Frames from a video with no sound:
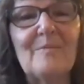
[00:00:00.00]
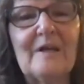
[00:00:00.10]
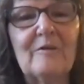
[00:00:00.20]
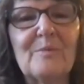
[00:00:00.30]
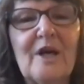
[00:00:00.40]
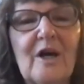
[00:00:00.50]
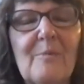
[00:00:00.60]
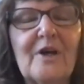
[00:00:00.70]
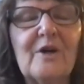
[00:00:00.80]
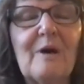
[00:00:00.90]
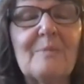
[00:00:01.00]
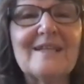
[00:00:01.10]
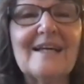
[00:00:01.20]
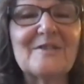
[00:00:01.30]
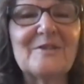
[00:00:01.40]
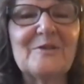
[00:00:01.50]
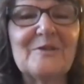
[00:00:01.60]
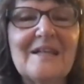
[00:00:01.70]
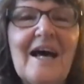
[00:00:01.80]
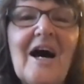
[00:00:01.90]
it'll be up on our website soon.